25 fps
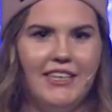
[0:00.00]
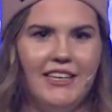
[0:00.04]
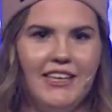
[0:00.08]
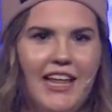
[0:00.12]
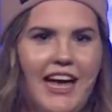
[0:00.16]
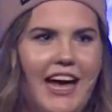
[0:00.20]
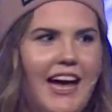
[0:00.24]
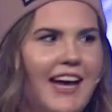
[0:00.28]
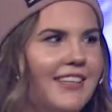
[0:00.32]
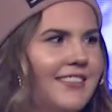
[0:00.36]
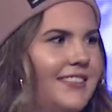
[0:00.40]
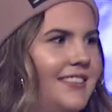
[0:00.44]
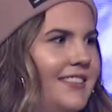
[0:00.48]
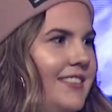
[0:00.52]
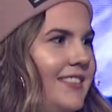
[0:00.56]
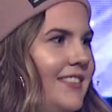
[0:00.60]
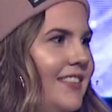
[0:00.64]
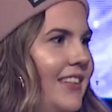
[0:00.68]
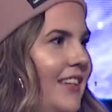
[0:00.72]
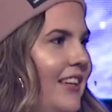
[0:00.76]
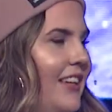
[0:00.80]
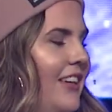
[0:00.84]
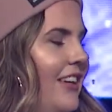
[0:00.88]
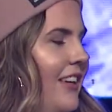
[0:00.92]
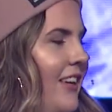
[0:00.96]
"Class,
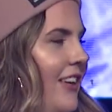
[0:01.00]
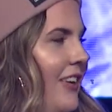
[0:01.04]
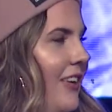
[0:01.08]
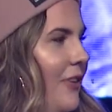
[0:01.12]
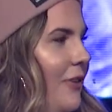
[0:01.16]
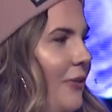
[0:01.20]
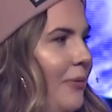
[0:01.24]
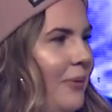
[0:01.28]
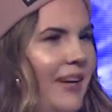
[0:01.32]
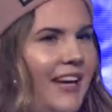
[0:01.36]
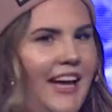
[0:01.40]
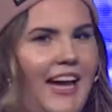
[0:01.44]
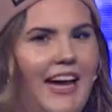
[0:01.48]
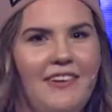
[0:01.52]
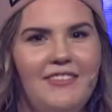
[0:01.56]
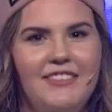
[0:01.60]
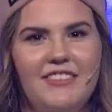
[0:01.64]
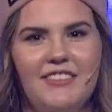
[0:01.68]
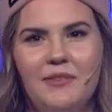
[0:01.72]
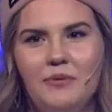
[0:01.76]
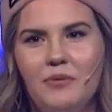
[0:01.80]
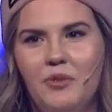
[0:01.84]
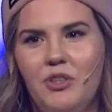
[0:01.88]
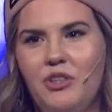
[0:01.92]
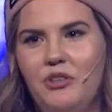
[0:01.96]
we have some